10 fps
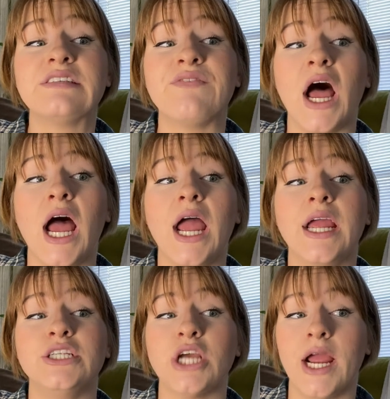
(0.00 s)

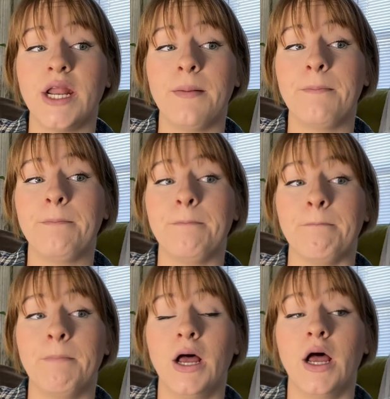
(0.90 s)
Fine China
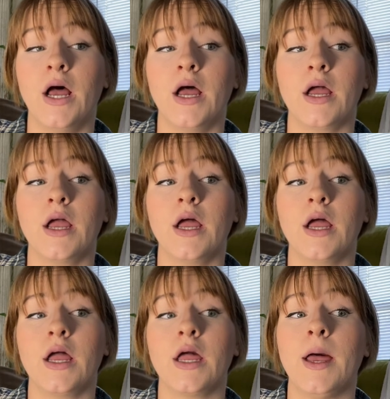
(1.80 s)
Mug
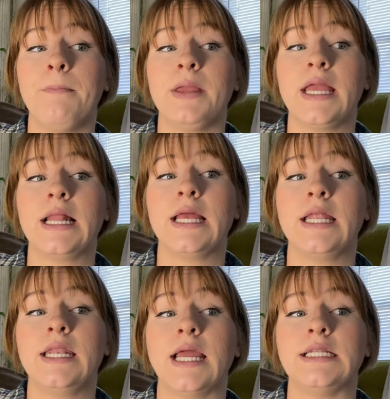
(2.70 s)
Cup,
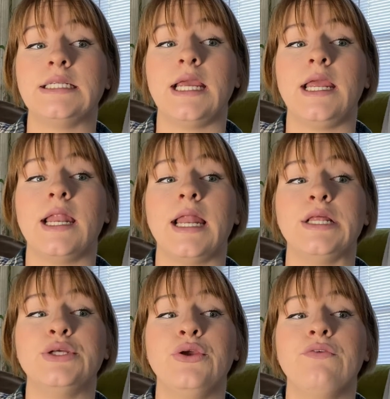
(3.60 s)
England,
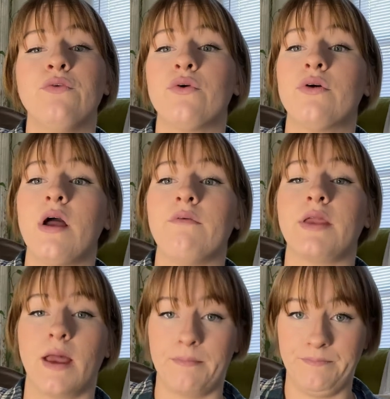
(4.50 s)
1992 floral coffee
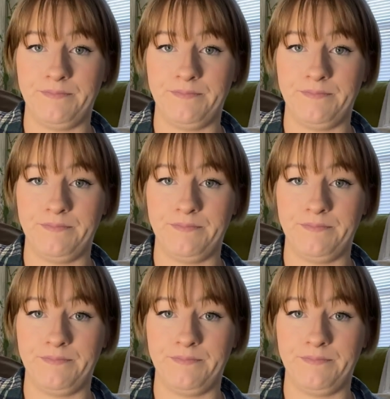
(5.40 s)
cup.